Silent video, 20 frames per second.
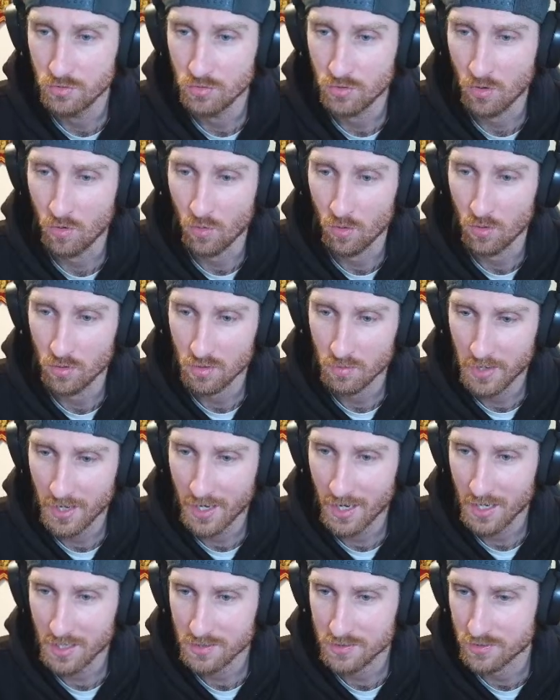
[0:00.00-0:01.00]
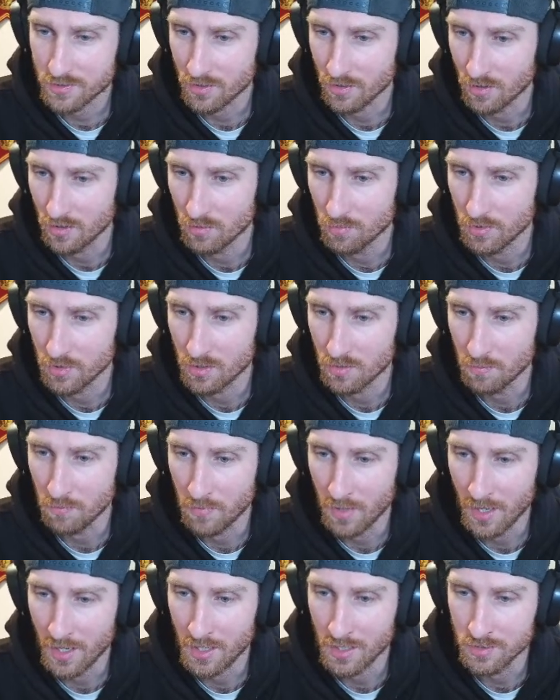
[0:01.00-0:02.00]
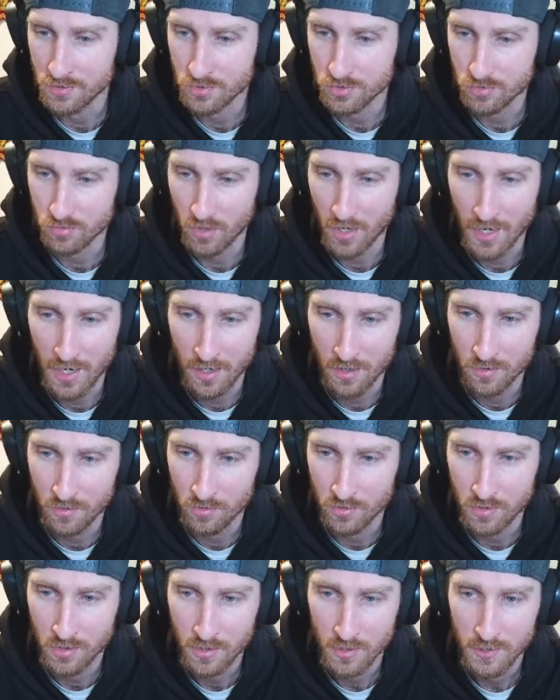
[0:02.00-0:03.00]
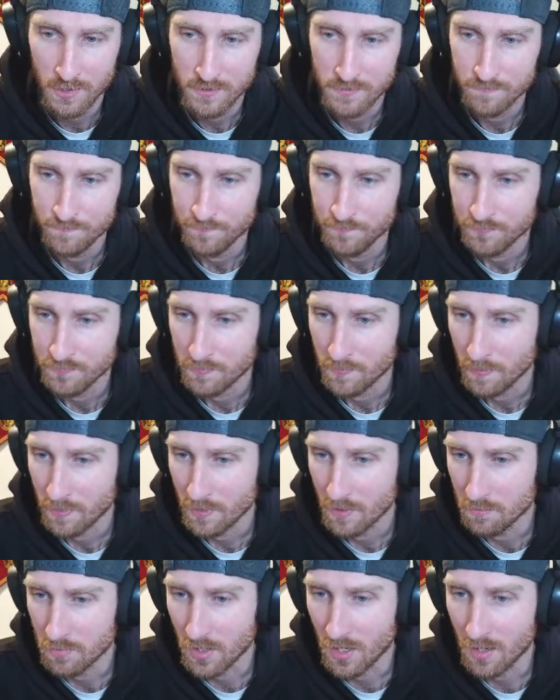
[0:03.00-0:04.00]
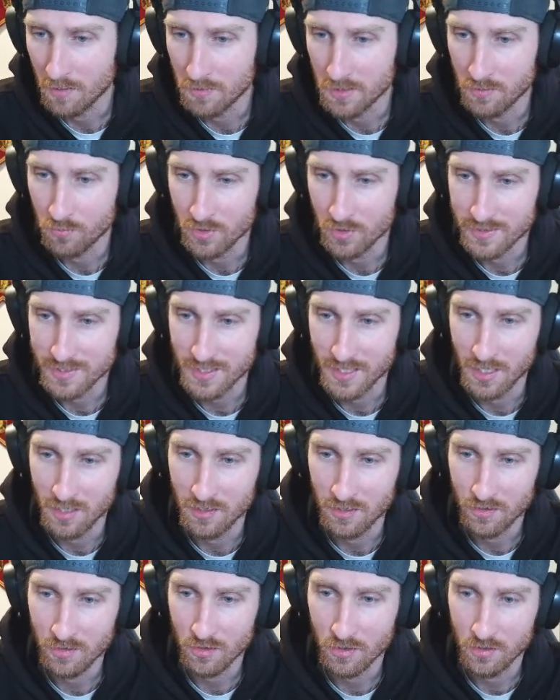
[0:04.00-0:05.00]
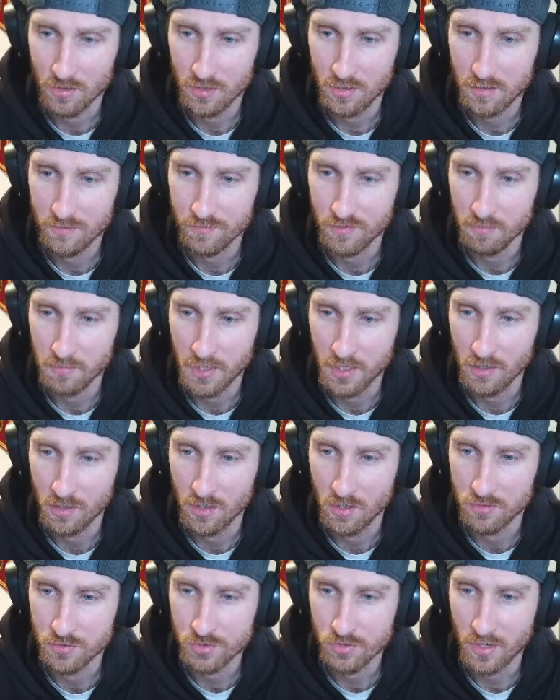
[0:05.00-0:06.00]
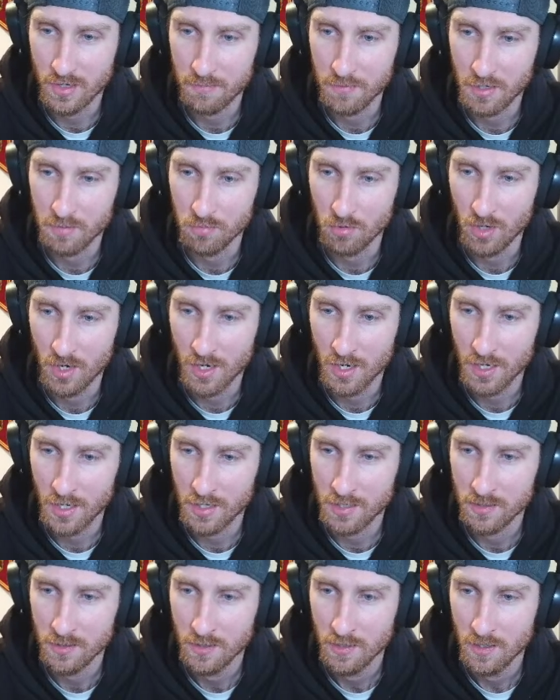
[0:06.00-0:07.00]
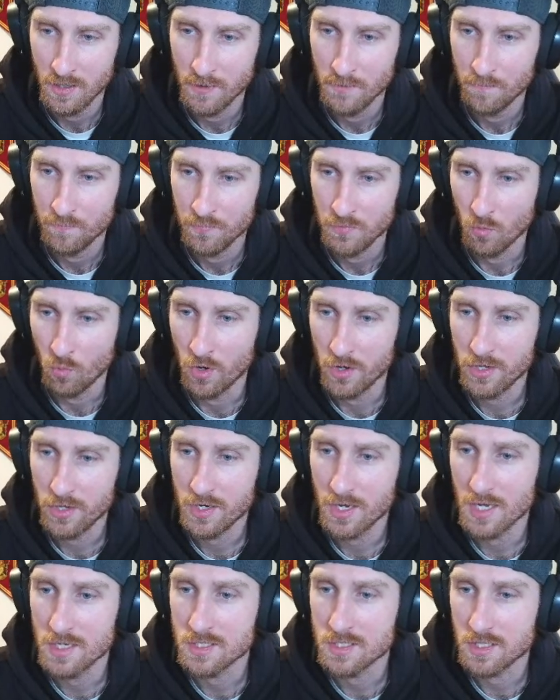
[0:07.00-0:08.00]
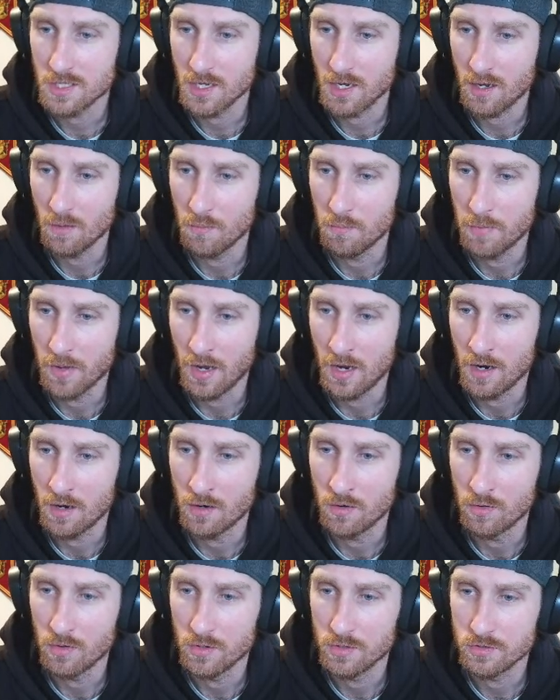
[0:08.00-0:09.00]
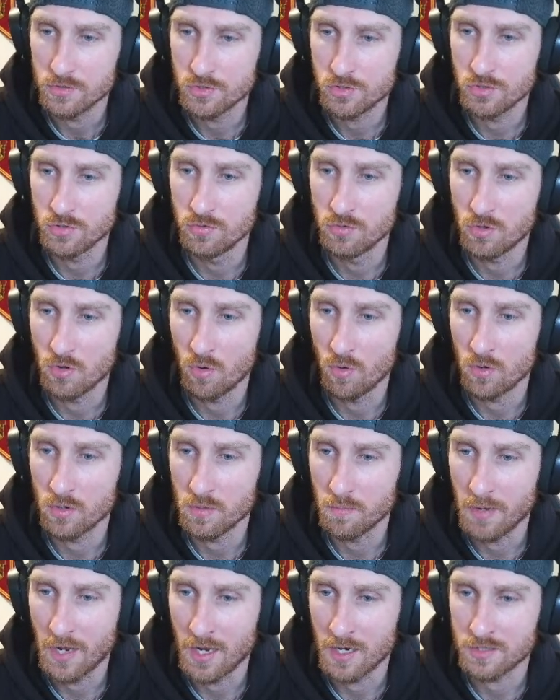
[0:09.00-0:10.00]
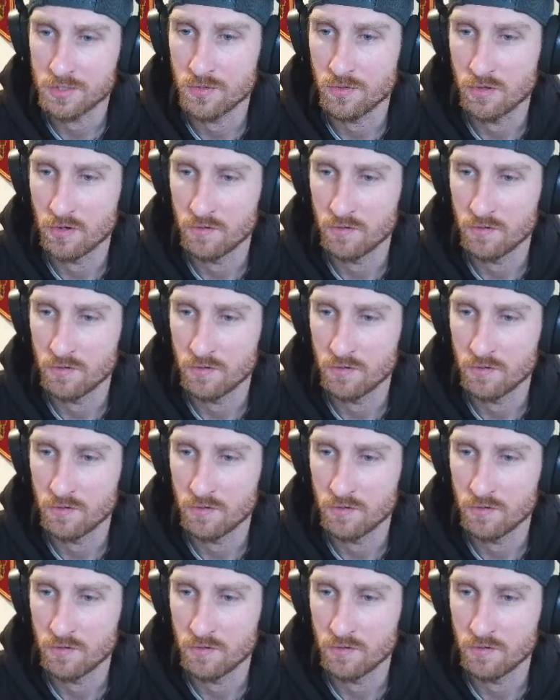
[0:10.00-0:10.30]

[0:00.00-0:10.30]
quarterbacks, Herbert, May, Stroud? Probably once again a little early for me to go Trey McBride. What do you guys think about two quarterbacks with your